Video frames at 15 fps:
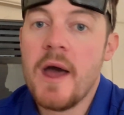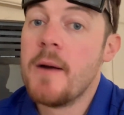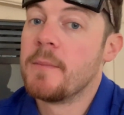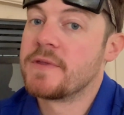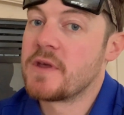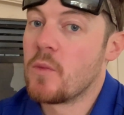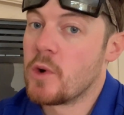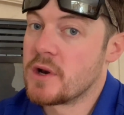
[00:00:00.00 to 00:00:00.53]

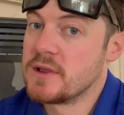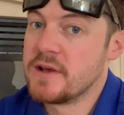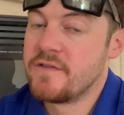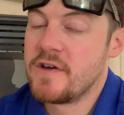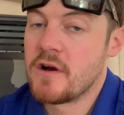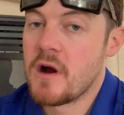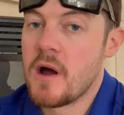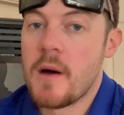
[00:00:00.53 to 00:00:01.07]
but they want to live
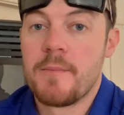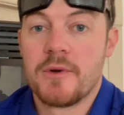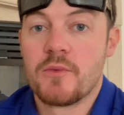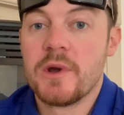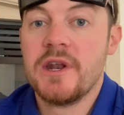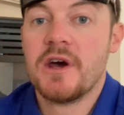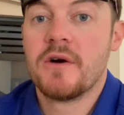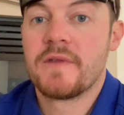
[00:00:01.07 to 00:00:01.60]
here up in
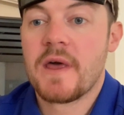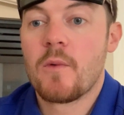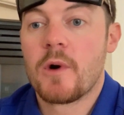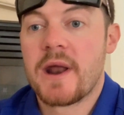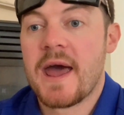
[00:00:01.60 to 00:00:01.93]
Reno and they want